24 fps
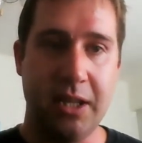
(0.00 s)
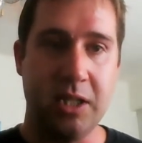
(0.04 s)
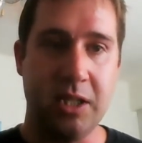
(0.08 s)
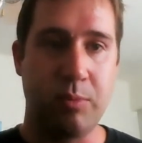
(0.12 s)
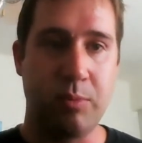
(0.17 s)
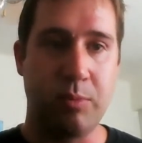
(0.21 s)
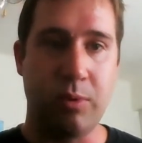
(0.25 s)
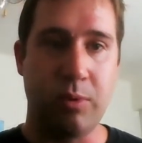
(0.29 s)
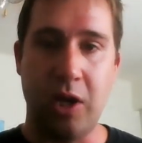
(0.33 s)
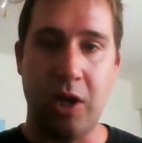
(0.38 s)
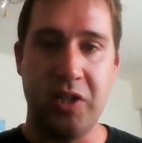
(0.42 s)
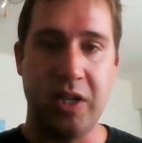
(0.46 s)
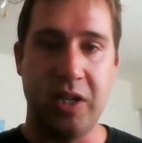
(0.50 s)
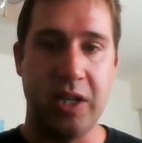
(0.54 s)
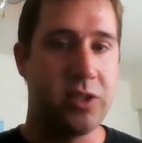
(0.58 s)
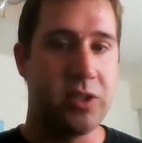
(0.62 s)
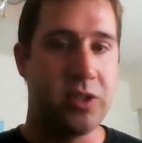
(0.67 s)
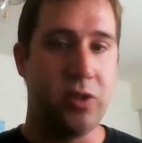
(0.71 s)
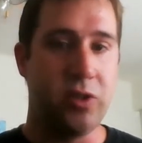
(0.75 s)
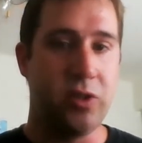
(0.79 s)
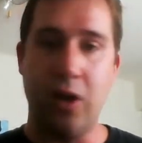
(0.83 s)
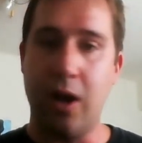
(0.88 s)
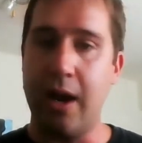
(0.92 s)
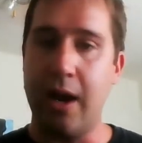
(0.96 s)
these
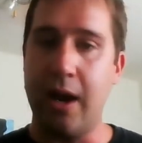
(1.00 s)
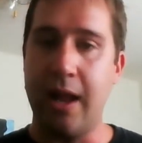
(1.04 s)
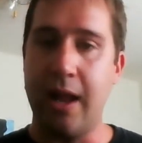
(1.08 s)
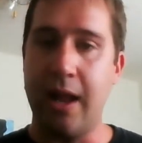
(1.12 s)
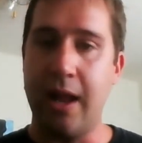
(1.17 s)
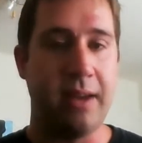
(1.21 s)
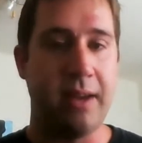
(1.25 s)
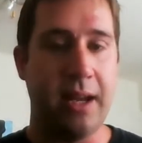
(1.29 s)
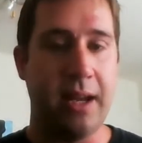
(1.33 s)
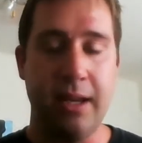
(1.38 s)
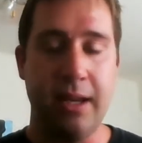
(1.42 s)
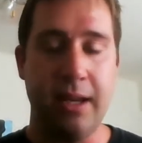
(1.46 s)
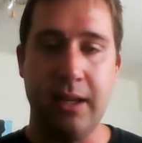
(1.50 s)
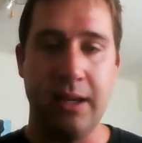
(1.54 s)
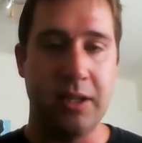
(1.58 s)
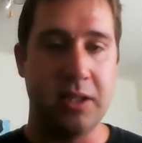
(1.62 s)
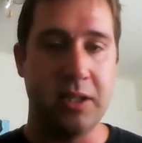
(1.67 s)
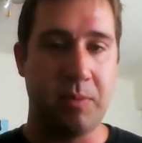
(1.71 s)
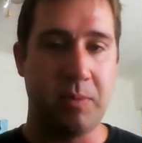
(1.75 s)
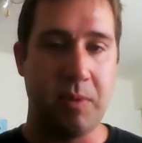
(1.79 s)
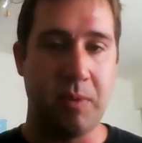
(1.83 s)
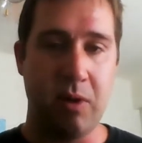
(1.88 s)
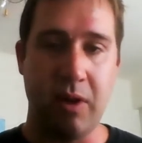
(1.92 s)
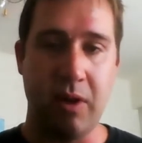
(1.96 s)
projects do not have any
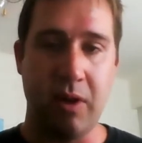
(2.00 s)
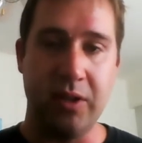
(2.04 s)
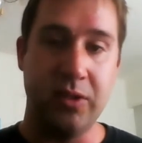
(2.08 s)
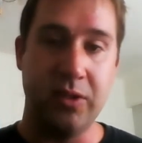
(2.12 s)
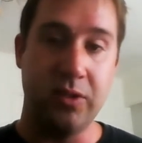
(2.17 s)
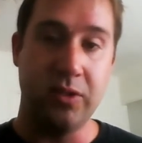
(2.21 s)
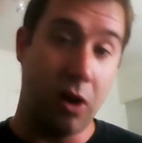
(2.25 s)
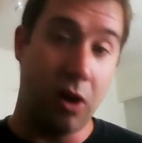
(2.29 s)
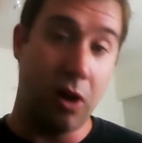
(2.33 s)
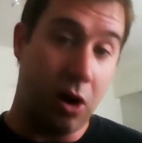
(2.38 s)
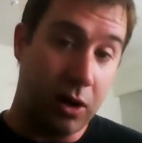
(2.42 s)
experience,